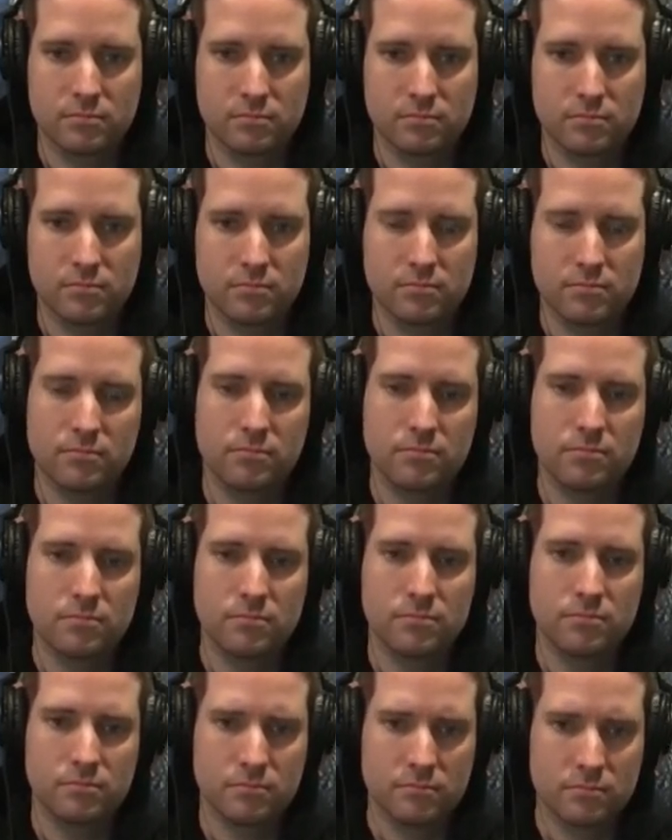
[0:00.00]

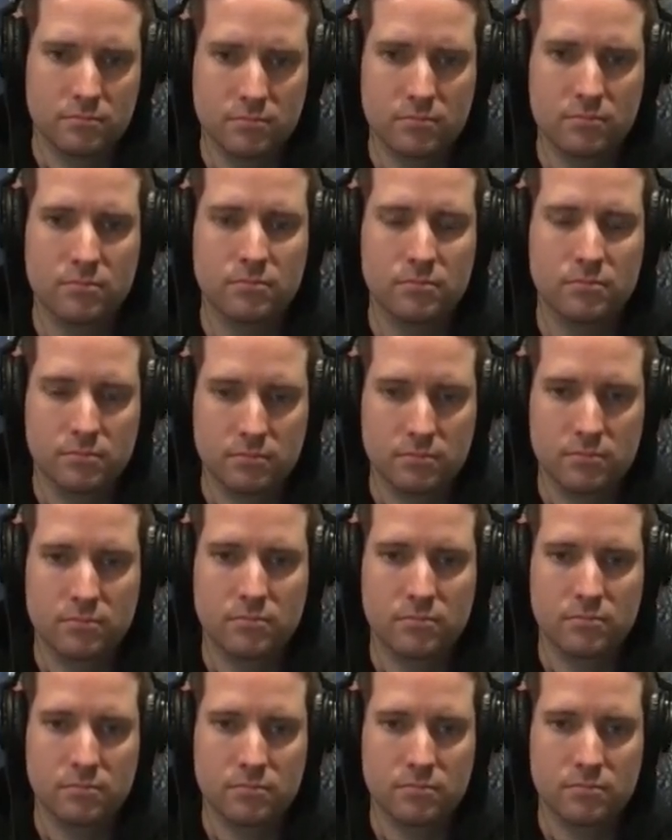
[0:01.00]

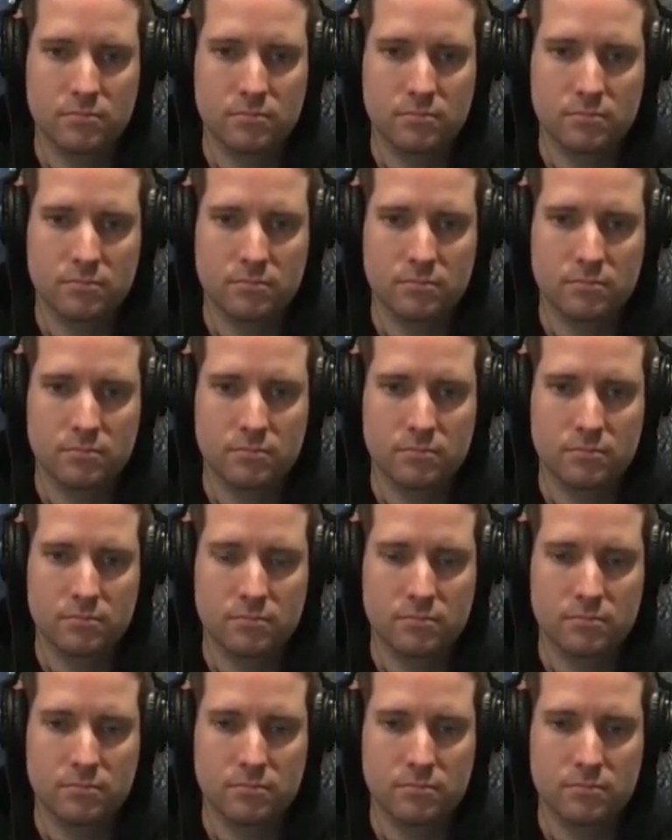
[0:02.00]

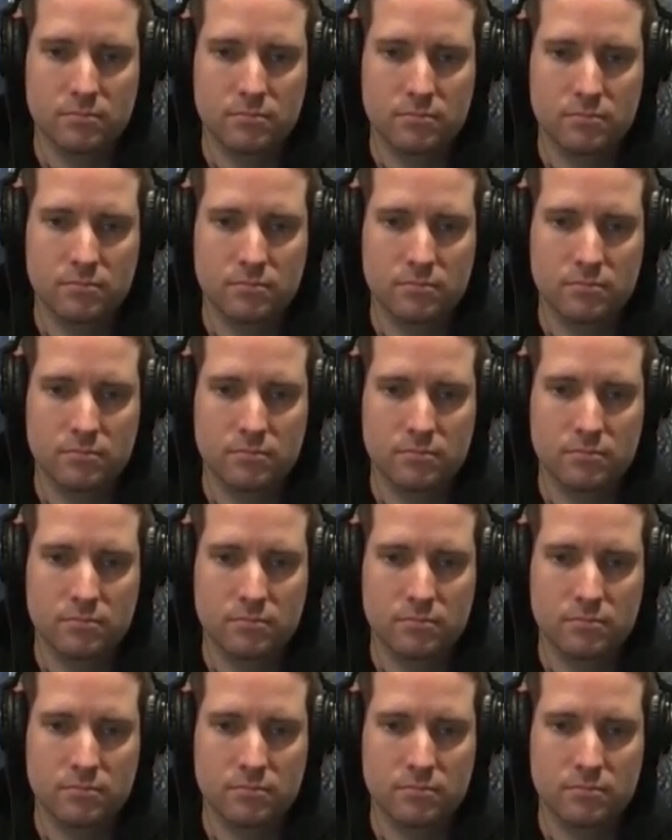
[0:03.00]
(not speaking)